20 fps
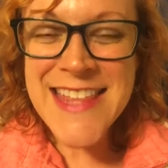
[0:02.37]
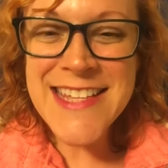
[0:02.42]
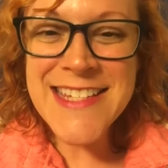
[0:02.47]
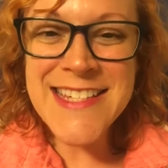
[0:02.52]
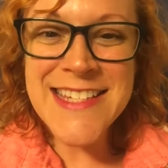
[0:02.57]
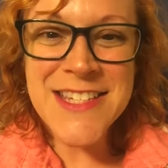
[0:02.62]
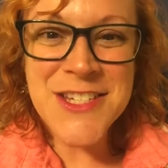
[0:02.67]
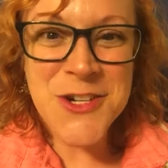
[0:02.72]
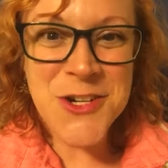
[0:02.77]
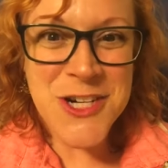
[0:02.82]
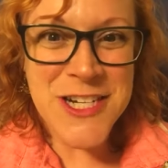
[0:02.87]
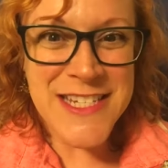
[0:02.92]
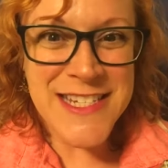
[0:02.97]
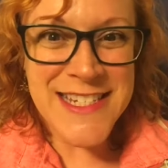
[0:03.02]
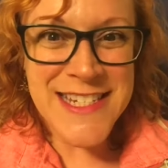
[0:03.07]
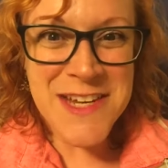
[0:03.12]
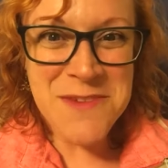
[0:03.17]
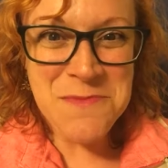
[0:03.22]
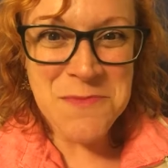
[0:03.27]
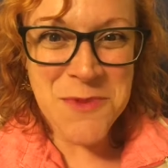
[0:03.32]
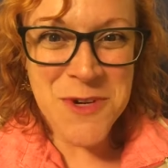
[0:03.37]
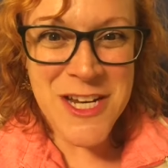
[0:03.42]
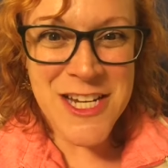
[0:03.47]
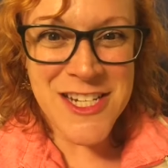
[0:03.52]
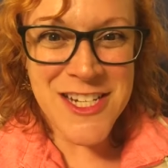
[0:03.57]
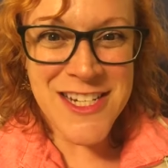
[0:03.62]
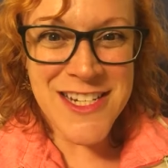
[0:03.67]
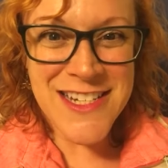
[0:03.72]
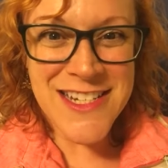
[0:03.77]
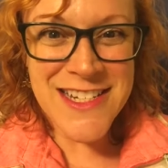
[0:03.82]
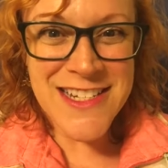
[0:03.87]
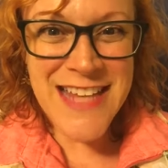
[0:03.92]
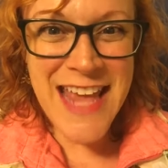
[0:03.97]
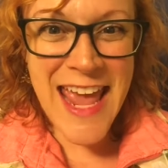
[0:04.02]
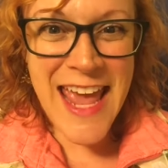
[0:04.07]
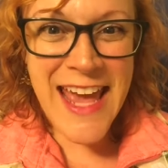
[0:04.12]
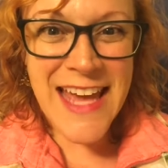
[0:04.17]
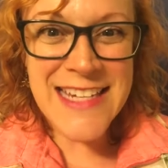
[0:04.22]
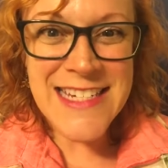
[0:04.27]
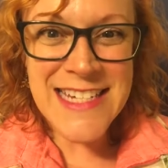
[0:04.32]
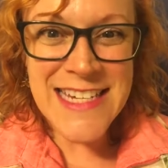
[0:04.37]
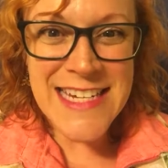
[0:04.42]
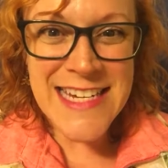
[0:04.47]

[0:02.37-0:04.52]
This is Kristi Bridges, and